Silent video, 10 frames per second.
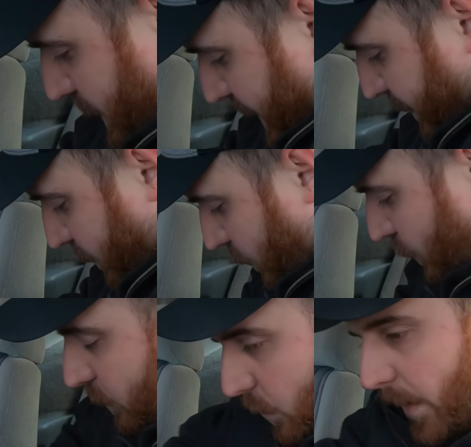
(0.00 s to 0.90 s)
hopped under the
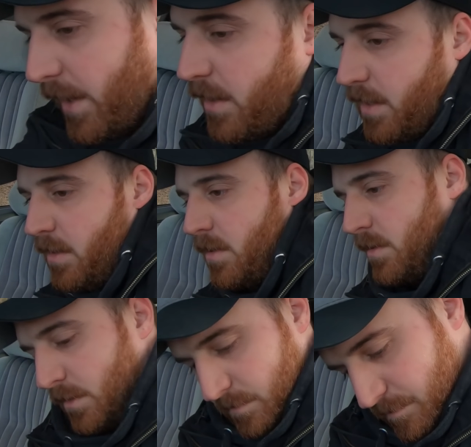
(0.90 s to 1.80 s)
hood quick,
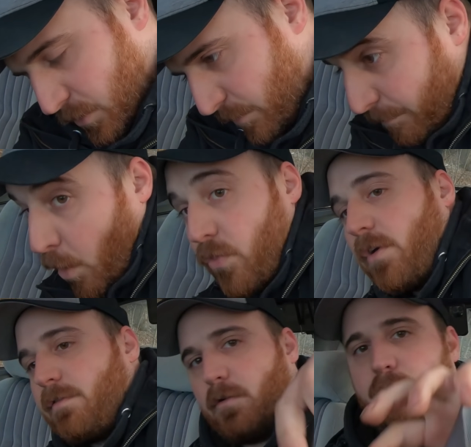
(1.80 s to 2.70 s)
put them both
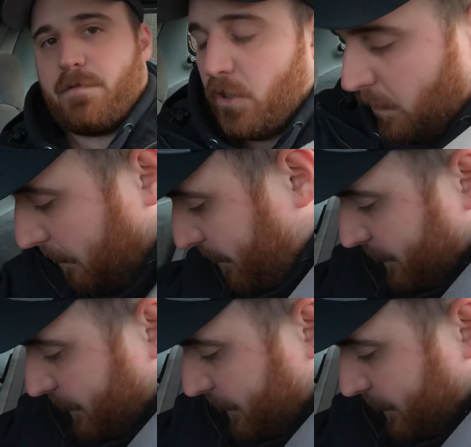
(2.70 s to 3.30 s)
on full firm.